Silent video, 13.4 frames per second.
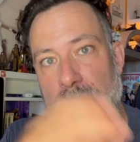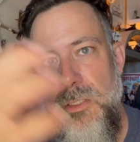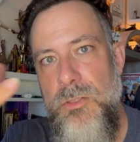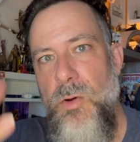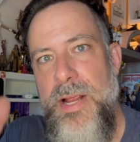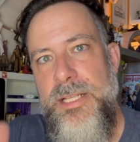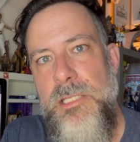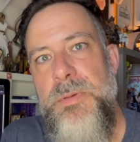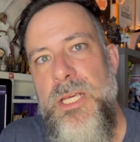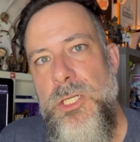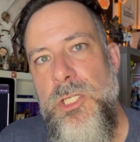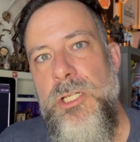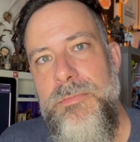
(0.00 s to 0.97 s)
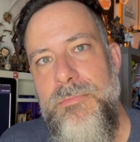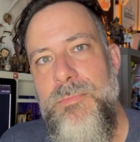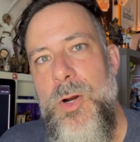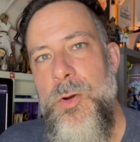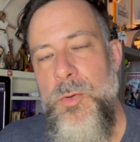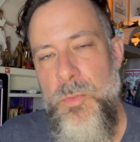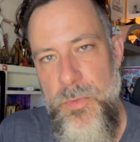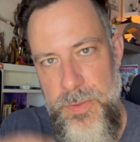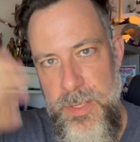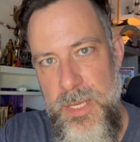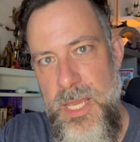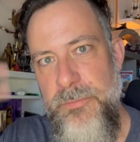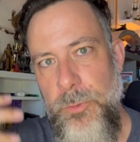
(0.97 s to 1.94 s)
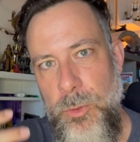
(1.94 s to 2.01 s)
great speech mode with the
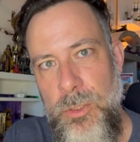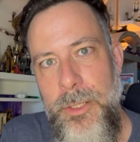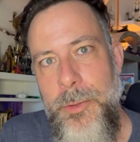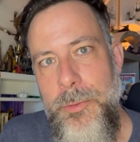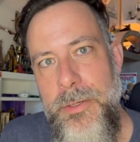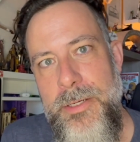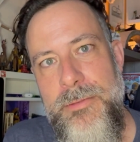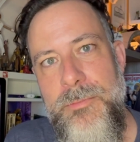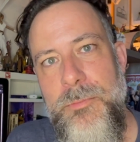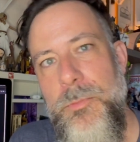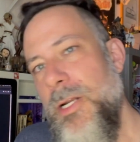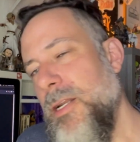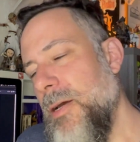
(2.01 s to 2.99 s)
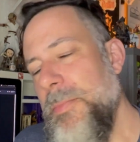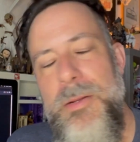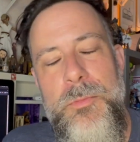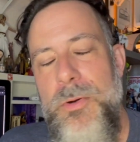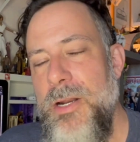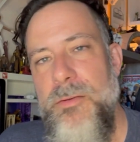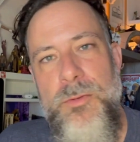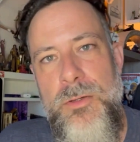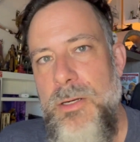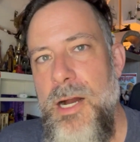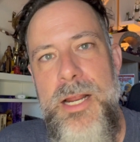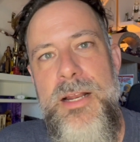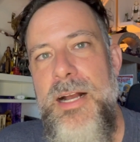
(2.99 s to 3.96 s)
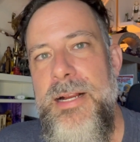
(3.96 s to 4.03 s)
evil cloak and whatever.
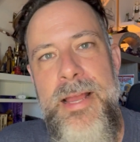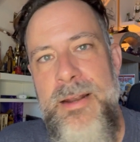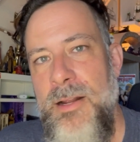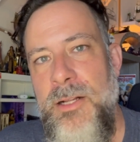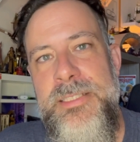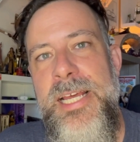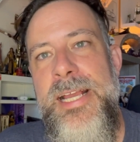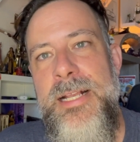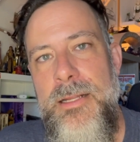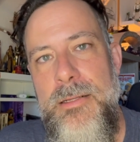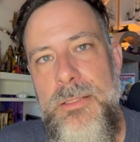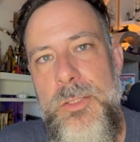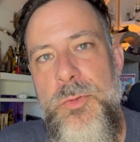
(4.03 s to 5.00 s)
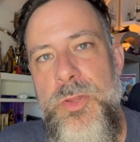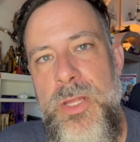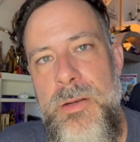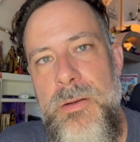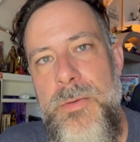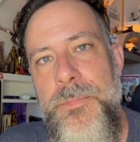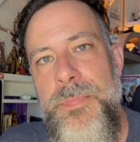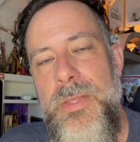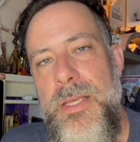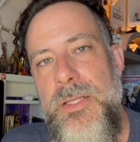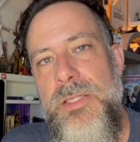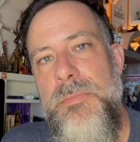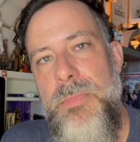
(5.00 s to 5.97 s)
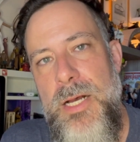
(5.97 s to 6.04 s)
I'll take it. Luthen
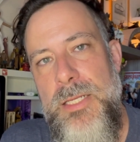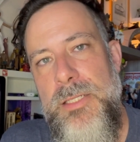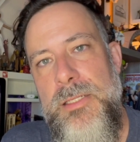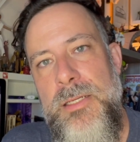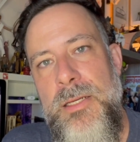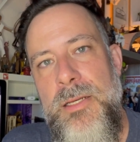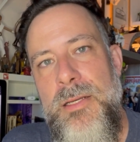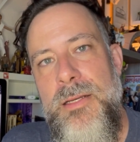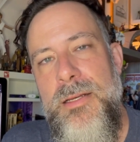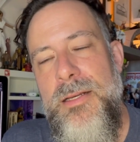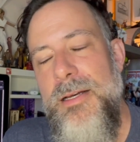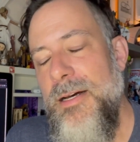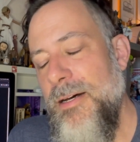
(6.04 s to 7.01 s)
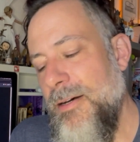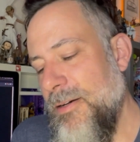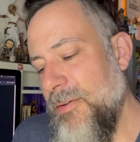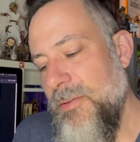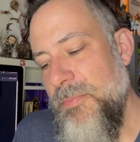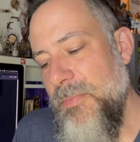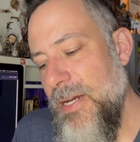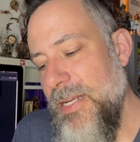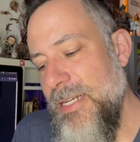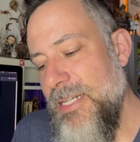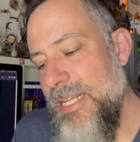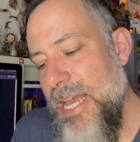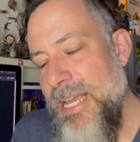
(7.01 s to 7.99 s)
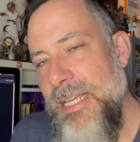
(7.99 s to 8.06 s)
is a must. My
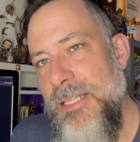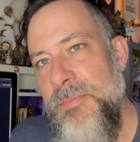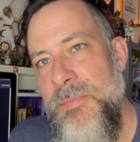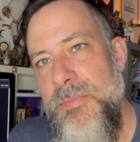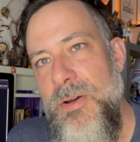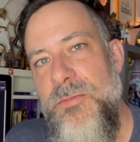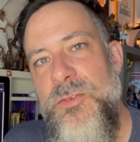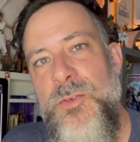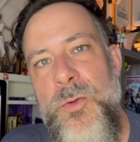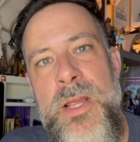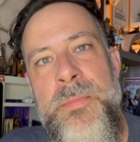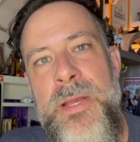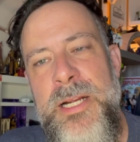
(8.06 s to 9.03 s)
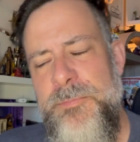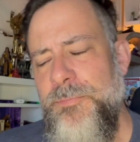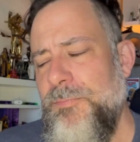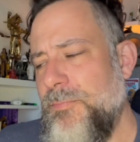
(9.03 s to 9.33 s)
days of dreaming